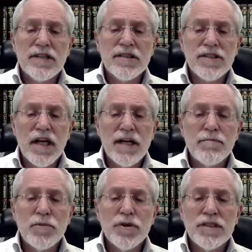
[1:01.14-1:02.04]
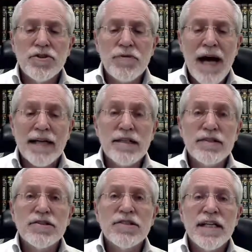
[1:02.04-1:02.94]
the sun, moon, and
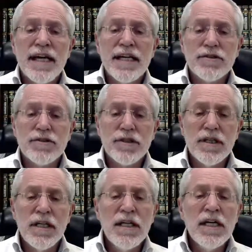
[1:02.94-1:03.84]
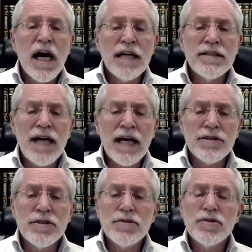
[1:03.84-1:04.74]
dragons. The answer,
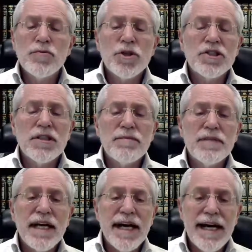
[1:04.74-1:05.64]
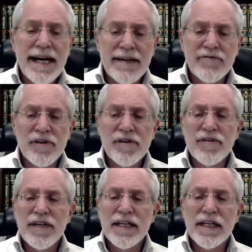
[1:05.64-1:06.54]
idolaters worshipped
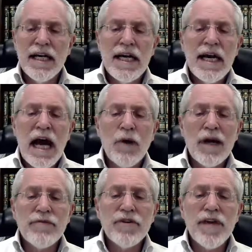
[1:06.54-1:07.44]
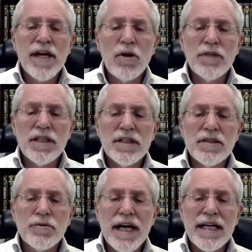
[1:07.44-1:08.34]
everything. However, they only
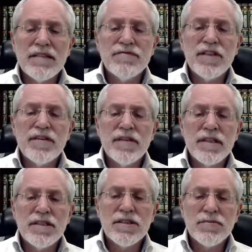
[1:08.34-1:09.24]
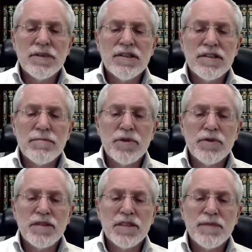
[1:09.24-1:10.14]
engraved these three symbols
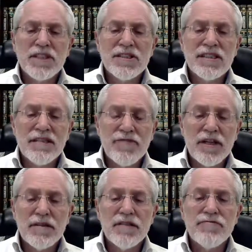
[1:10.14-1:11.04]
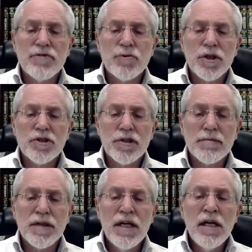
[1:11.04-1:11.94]
specifically for
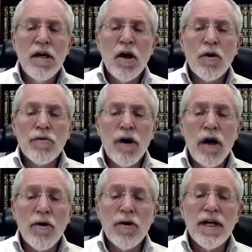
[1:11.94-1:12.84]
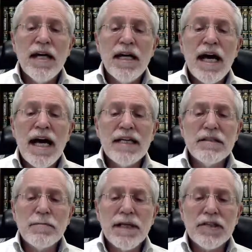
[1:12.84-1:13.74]
worship. Although any
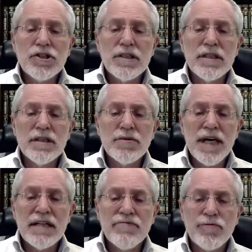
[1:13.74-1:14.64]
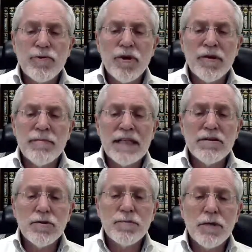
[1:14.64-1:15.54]
depiction engraved for
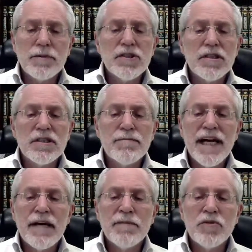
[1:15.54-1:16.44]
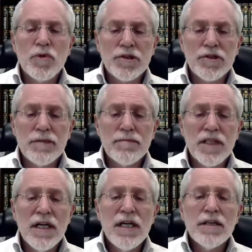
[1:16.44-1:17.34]
ornamental purposes may have been worshipped,
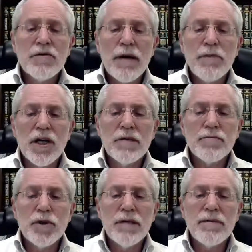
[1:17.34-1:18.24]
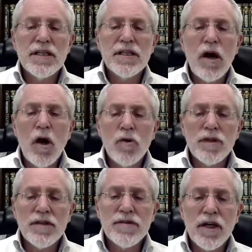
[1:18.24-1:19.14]
the Rabbanan prohibited
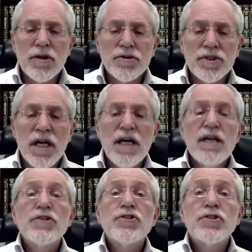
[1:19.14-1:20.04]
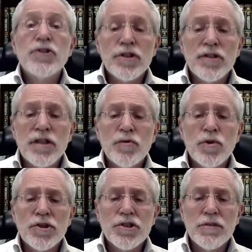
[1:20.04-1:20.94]
only those certainly
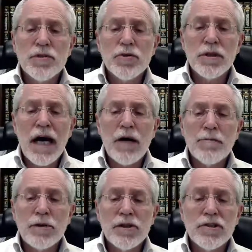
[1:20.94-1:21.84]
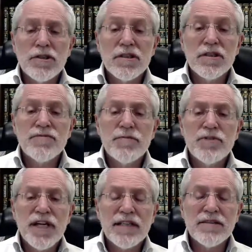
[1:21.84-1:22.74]
worshipped to allow purchases from
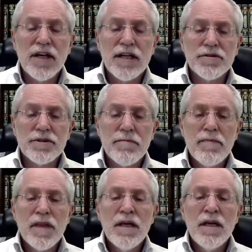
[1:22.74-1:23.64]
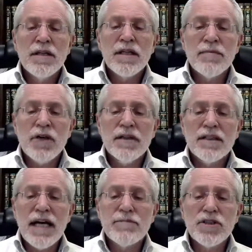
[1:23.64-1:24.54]
Gentiles. The Gemara
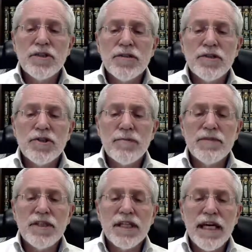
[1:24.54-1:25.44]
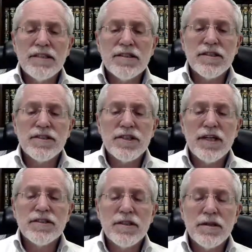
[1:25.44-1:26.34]
attempts to determine the case
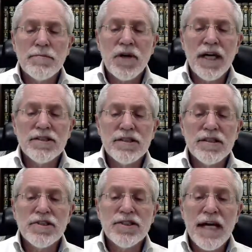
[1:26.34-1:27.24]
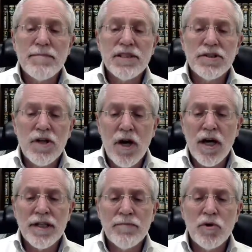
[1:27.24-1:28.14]
discussed in a brisa. The statements are,
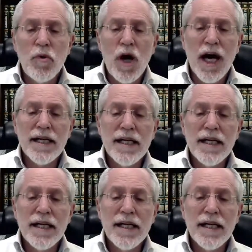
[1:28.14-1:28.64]
number one,